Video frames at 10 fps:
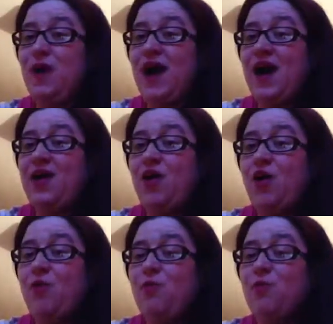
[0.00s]
and
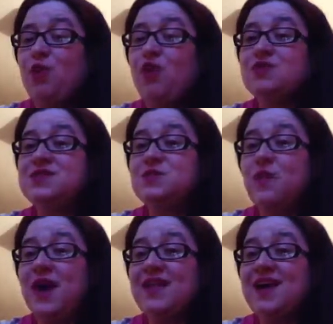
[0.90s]
on blogs as
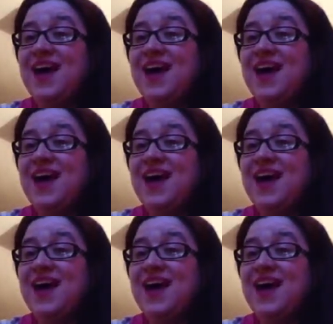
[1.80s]
well.